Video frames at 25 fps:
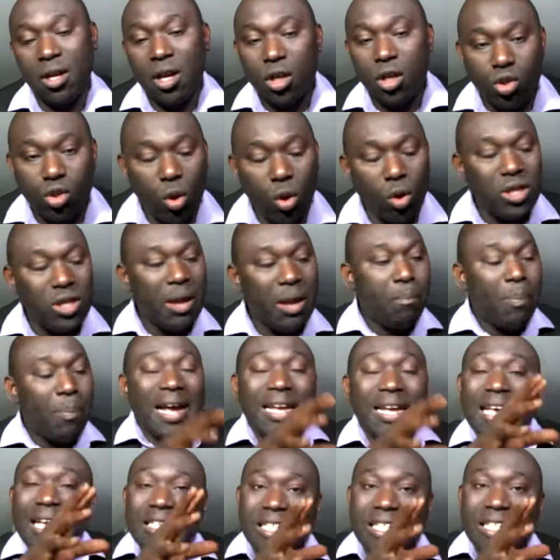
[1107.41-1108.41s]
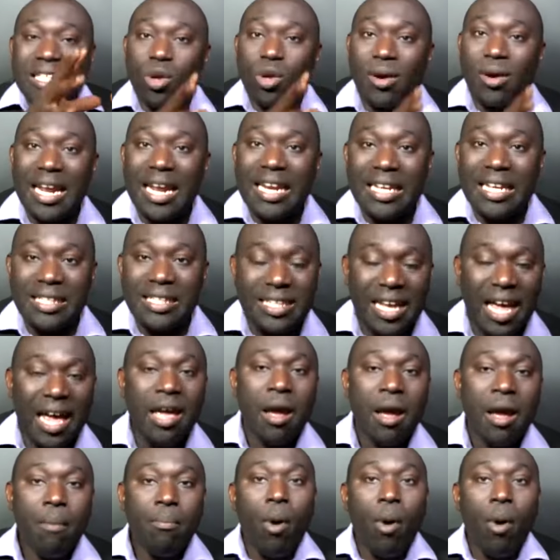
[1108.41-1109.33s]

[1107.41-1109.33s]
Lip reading: So the package is already there,